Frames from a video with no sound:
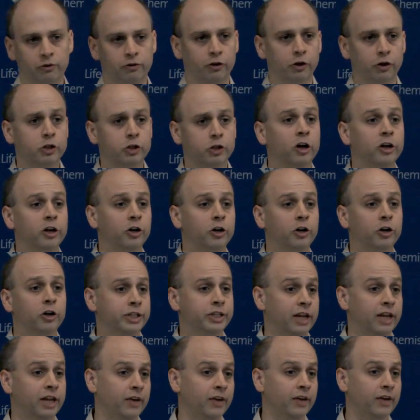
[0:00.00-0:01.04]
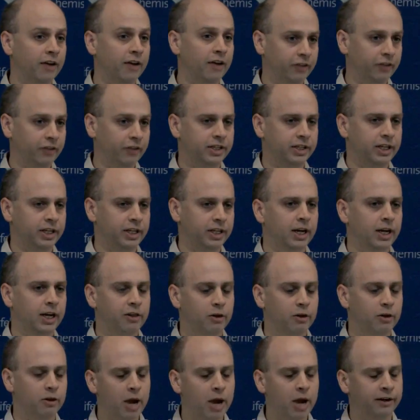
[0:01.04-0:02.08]
first trying to understand the efficacy
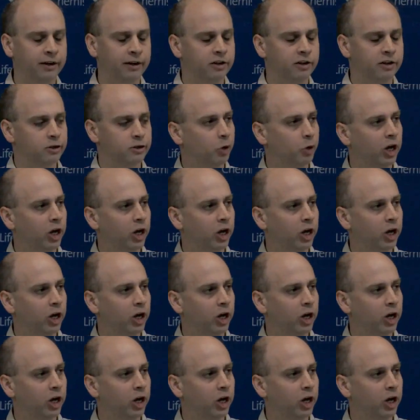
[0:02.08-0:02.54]
and the mechanism.